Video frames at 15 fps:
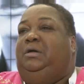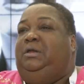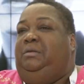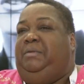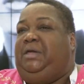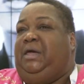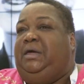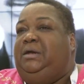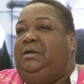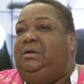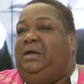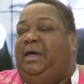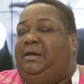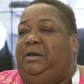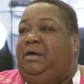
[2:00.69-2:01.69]
In the beginning,
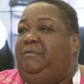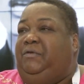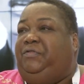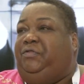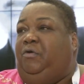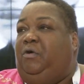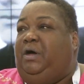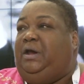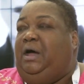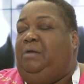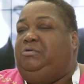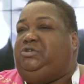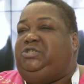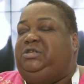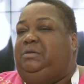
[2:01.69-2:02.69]
I never thought I
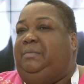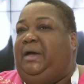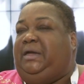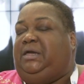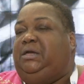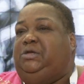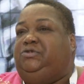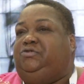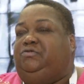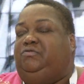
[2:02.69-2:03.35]
would see my kids